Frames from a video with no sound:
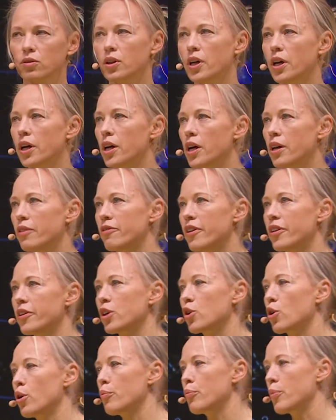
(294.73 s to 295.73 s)
and
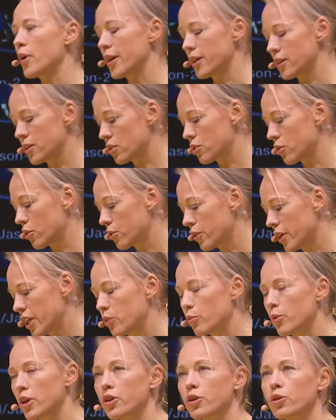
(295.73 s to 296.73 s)
very complex, so
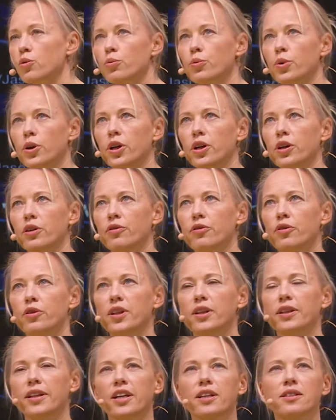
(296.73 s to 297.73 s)
it will not work for
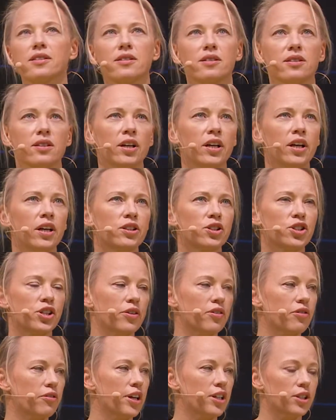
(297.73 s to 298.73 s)
the next
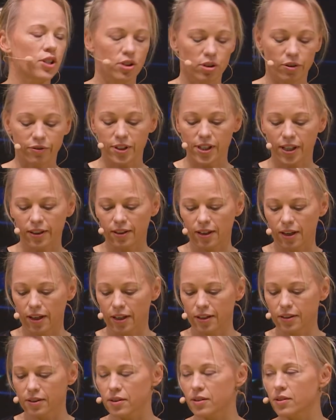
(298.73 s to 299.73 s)
generation of
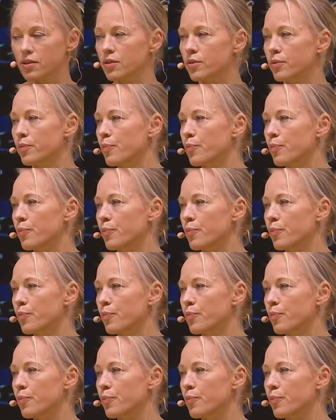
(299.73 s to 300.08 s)
satellites.